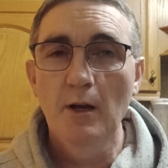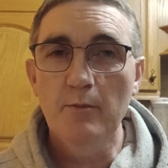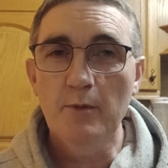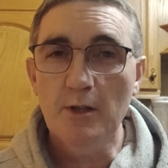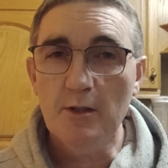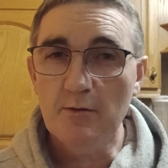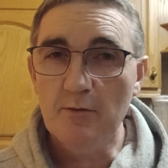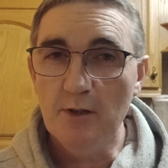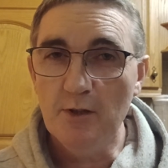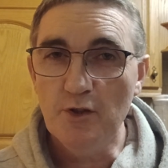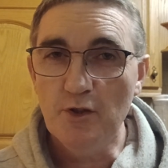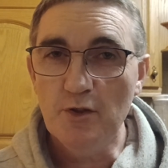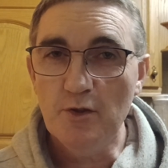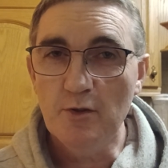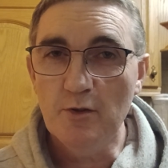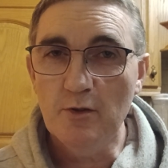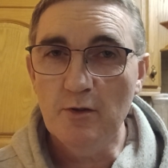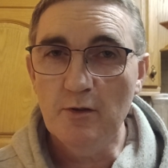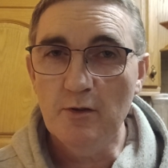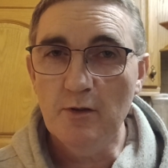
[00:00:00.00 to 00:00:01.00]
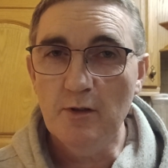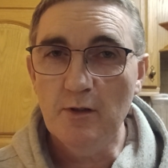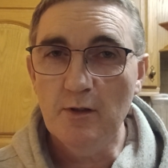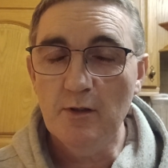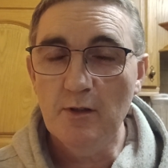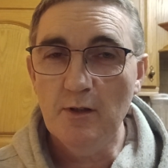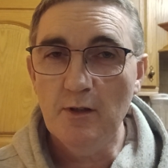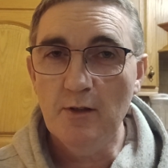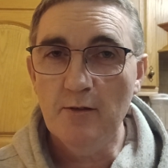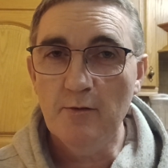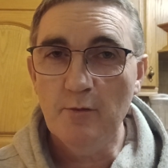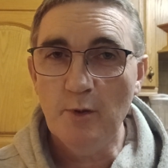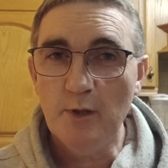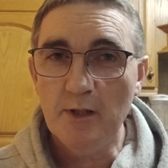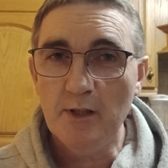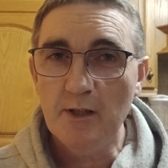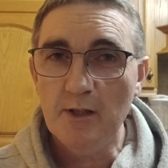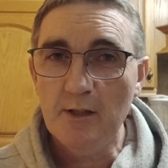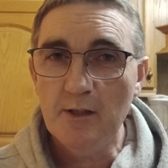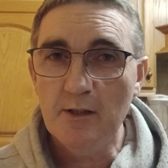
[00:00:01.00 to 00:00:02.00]
not quite sure if what
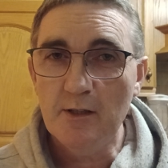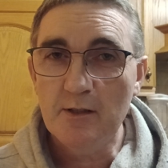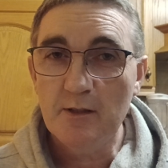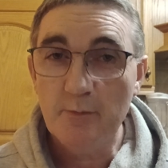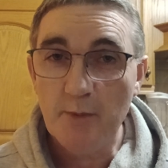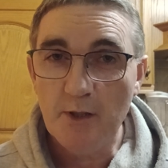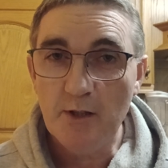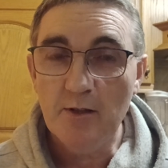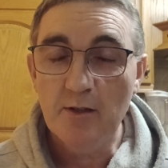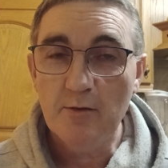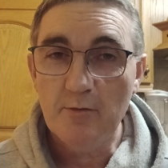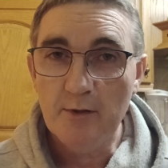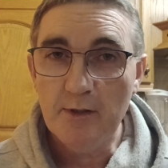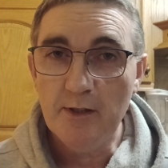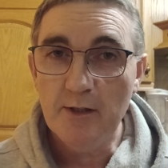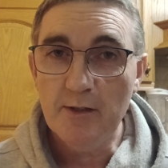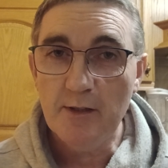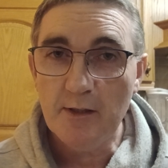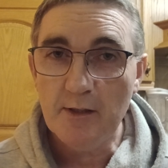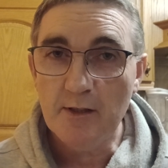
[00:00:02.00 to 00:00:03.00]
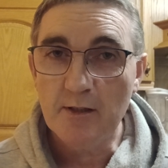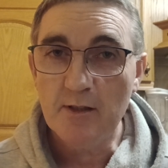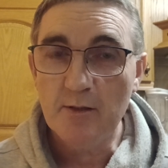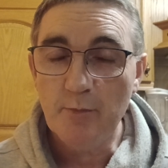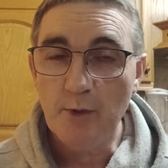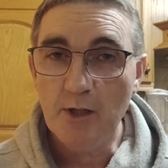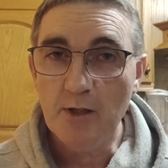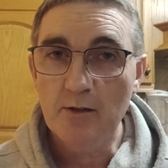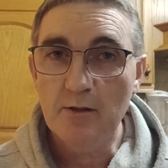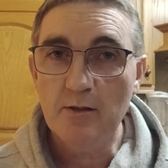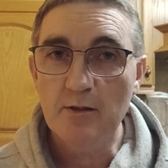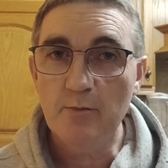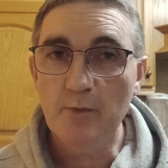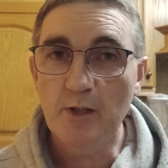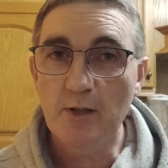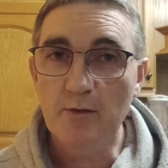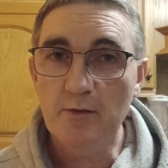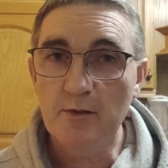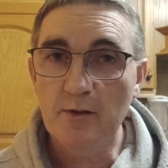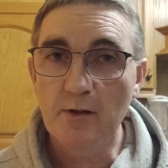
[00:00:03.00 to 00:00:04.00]
I experienced were near-death experiences, but
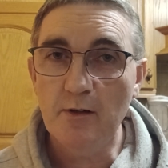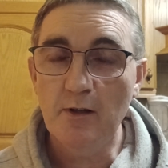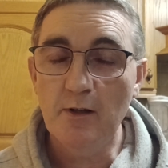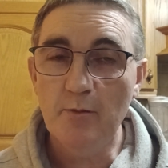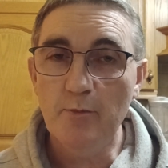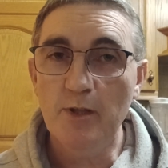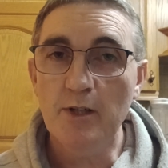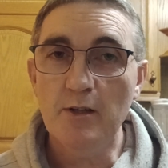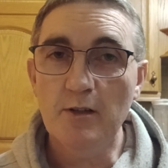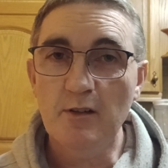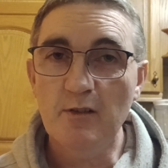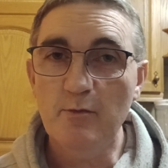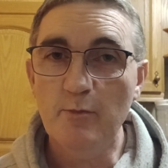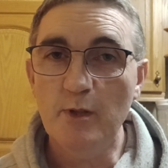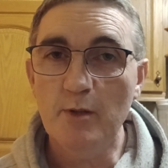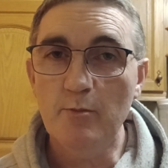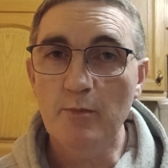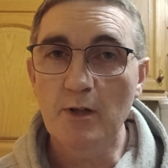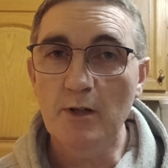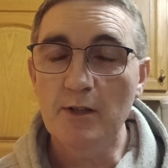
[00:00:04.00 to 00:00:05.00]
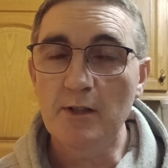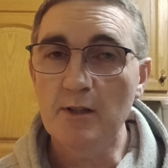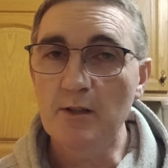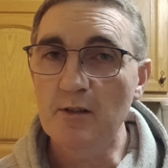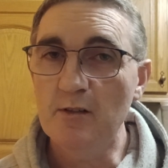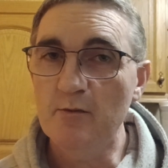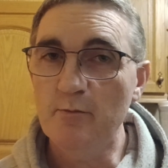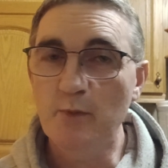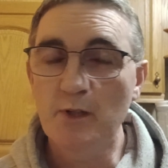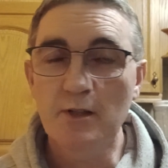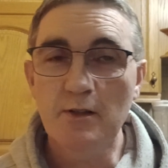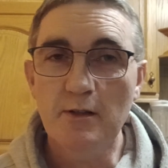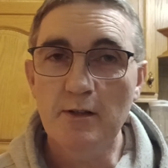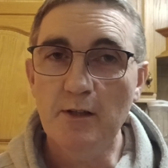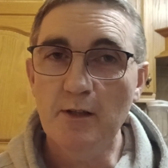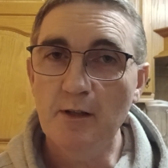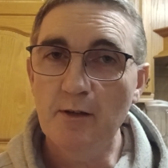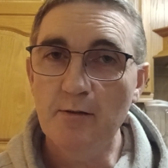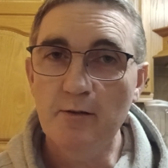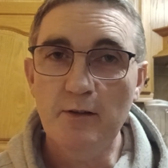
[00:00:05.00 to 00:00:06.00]
I've certainly been out of my body. I've been to the
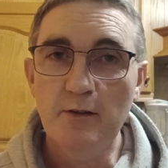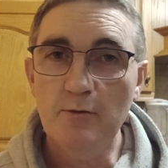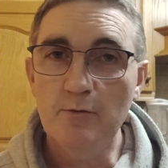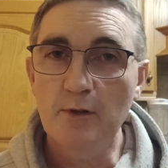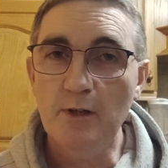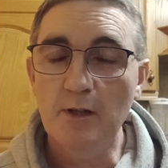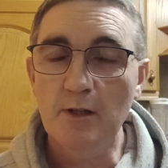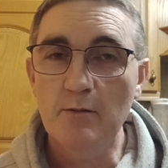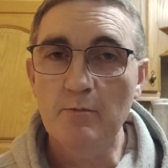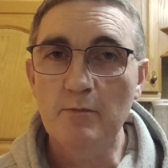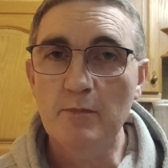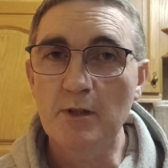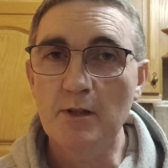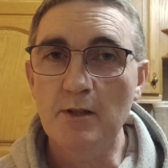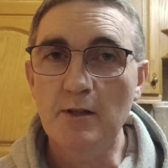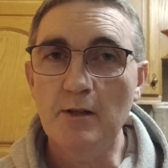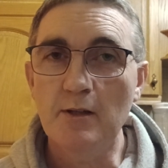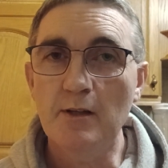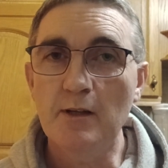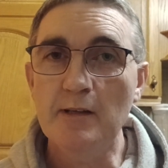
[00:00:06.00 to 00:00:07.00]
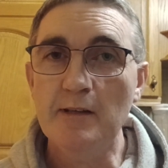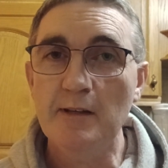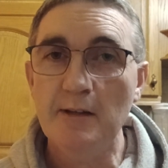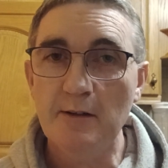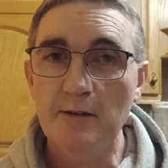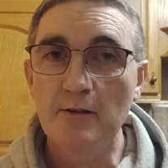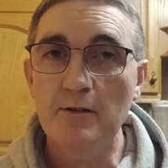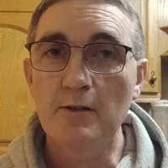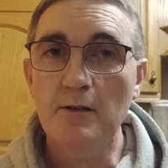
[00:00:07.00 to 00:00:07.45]
heavenly realm. I hear